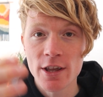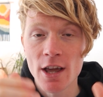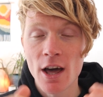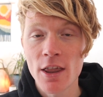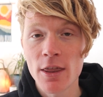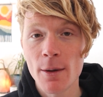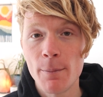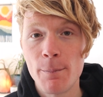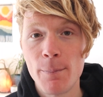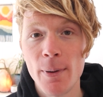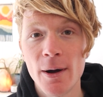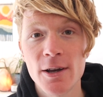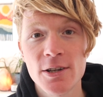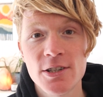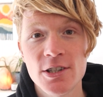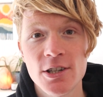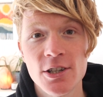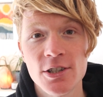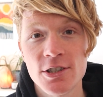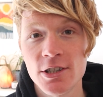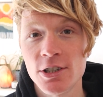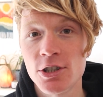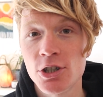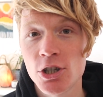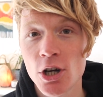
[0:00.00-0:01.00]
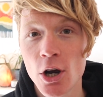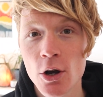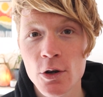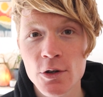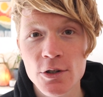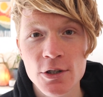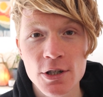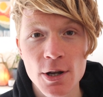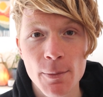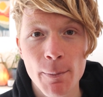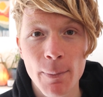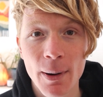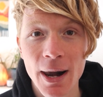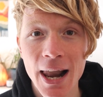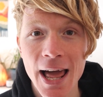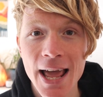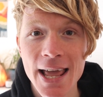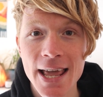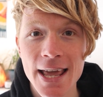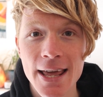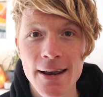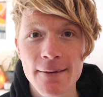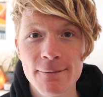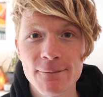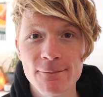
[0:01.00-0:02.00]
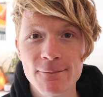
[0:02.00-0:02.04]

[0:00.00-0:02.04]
the other buskers had chosen to play in.